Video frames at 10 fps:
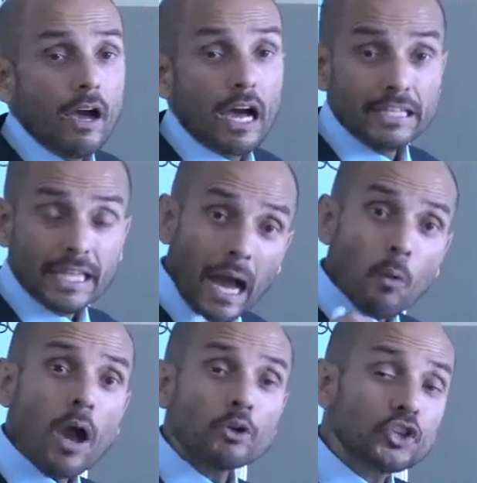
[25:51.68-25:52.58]
And now
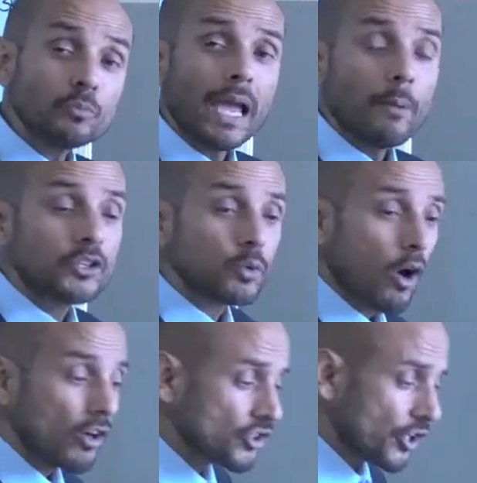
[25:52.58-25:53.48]
I should be able to
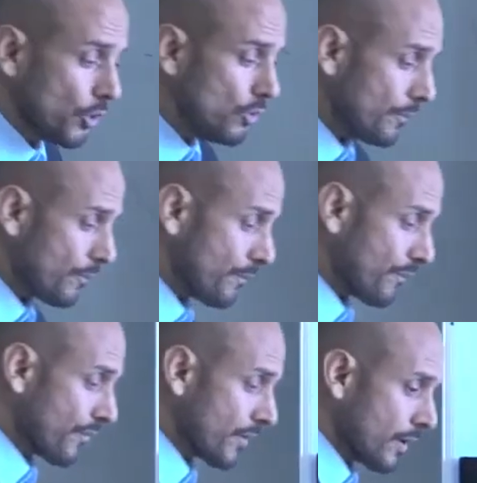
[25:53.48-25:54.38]
ask you,
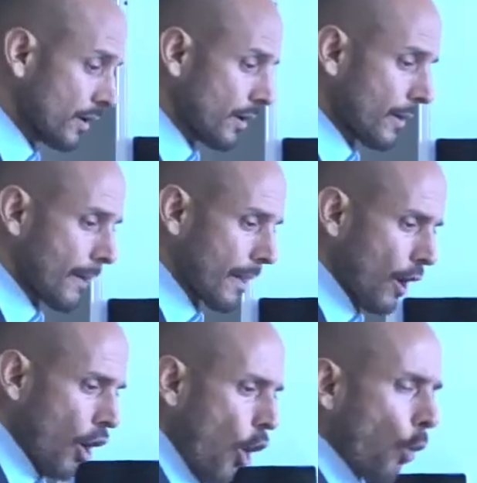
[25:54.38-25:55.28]

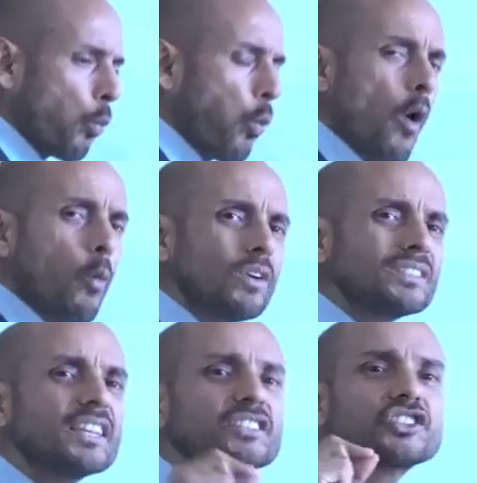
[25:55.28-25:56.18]
what
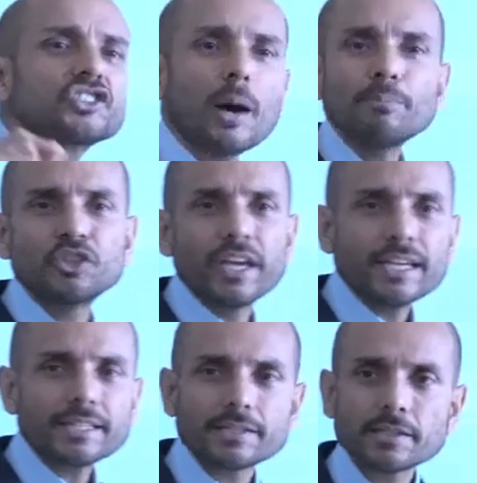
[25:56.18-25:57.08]
was the
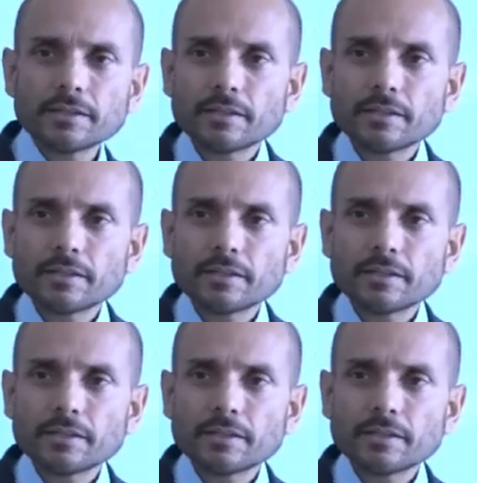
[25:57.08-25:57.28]
subject?